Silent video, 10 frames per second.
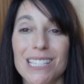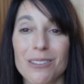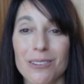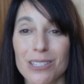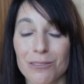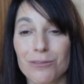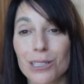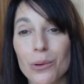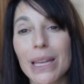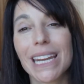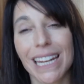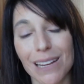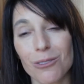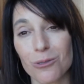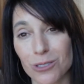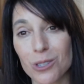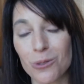So there's a fluidity to